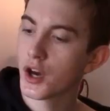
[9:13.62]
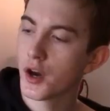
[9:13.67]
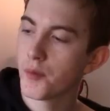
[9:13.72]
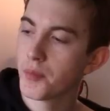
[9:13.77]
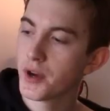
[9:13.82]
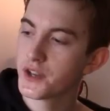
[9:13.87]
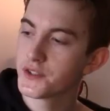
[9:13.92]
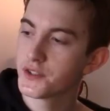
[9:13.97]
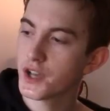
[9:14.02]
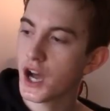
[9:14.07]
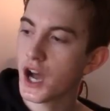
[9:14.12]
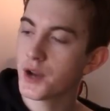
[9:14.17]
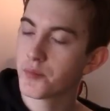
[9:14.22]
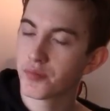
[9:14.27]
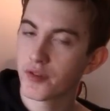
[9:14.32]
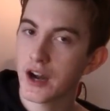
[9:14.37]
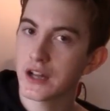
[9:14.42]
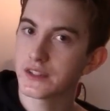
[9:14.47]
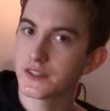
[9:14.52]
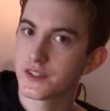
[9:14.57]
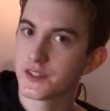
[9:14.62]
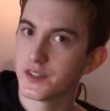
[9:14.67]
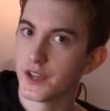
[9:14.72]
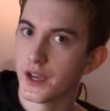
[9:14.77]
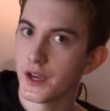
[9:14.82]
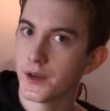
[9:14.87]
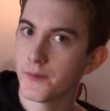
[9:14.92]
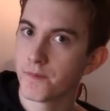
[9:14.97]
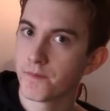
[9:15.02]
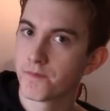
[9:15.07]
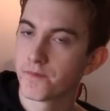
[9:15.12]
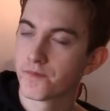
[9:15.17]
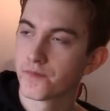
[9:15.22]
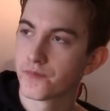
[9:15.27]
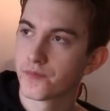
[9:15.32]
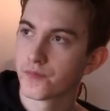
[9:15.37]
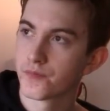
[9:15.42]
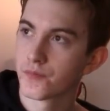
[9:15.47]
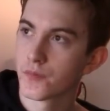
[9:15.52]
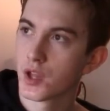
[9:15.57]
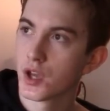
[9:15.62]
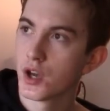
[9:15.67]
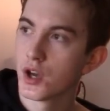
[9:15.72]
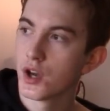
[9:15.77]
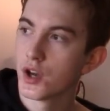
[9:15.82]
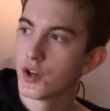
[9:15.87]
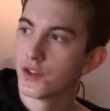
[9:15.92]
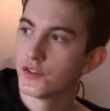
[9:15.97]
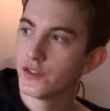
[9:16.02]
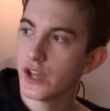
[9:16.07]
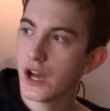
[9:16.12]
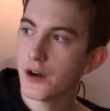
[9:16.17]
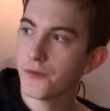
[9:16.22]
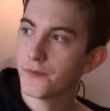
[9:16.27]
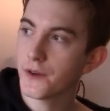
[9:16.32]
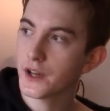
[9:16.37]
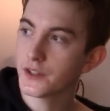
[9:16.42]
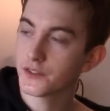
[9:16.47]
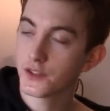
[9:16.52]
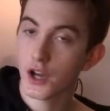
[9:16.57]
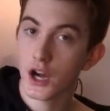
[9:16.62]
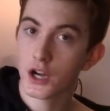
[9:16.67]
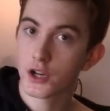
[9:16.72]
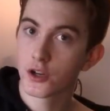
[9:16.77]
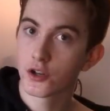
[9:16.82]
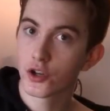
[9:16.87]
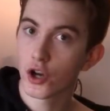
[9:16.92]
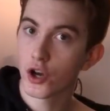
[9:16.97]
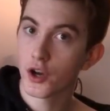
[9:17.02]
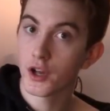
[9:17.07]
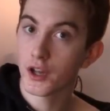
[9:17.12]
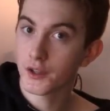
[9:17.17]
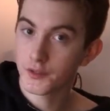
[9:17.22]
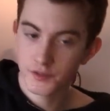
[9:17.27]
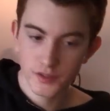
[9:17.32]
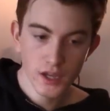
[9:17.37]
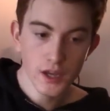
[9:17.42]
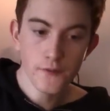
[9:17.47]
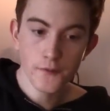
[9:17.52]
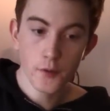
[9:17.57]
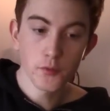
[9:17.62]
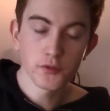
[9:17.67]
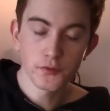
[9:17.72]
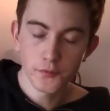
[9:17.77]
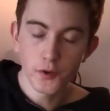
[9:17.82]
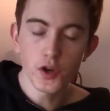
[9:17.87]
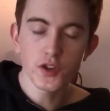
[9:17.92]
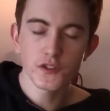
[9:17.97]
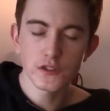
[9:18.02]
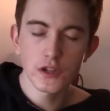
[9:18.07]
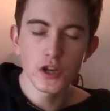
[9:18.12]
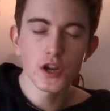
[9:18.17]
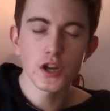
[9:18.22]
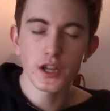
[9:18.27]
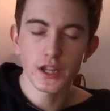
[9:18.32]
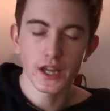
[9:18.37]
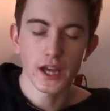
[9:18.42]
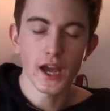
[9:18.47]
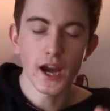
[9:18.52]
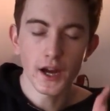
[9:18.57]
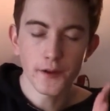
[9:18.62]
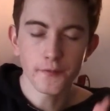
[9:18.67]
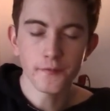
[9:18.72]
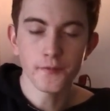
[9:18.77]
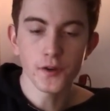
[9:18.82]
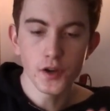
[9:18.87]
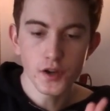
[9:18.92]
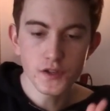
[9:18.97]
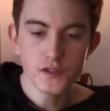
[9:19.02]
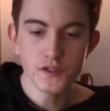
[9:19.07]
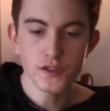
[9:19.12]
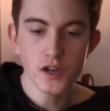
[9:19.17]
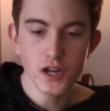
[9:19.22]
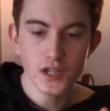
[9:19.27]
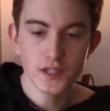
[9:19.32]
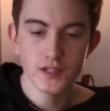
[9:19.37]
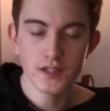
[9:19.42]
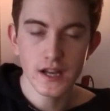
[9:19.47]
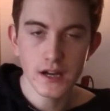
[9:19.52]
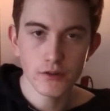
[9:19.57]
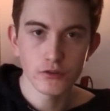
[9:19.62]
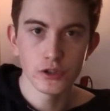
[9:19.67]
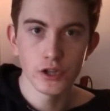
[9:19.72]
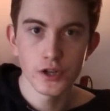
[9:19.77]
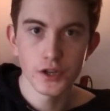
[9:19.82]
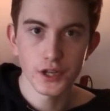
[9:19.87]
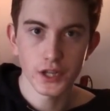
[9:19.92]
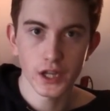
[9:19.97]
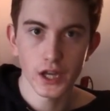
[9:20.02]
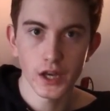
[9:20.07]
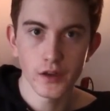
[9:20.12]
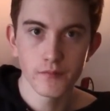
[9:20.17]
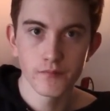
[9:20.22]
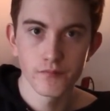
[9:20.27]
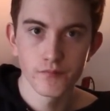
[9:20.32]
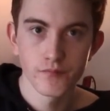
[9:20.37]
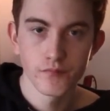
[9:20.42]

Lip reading: basically, I'd practice it, see how fast I could go. I'd say if I was first learning it, I first started out learning it,